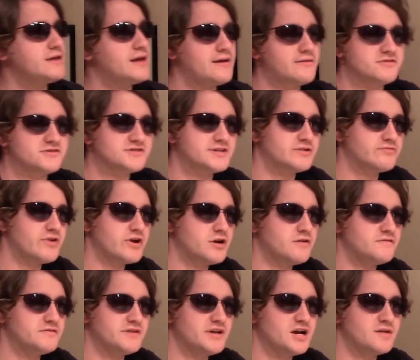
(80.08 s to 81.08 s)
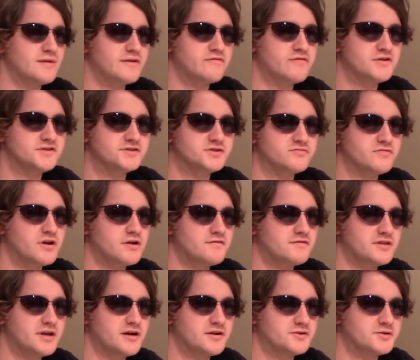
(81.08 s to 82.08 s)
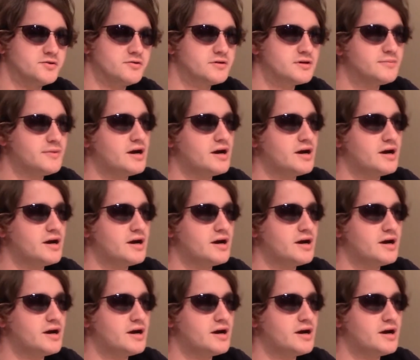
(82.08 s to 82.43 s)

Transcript: Yeah, they're sitting right over there. My friends are right over there, dude. Come